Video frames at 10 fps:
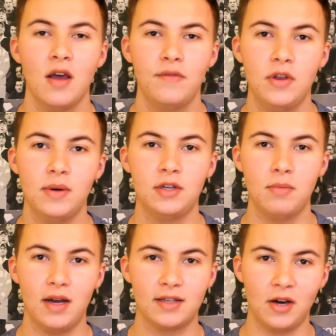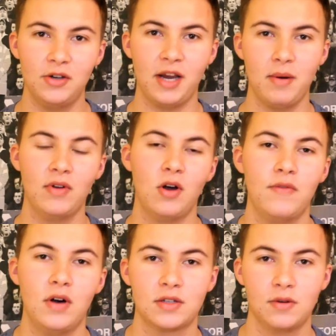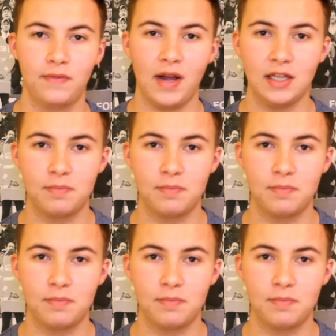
view as you might associate with a lot of Arsenal fans,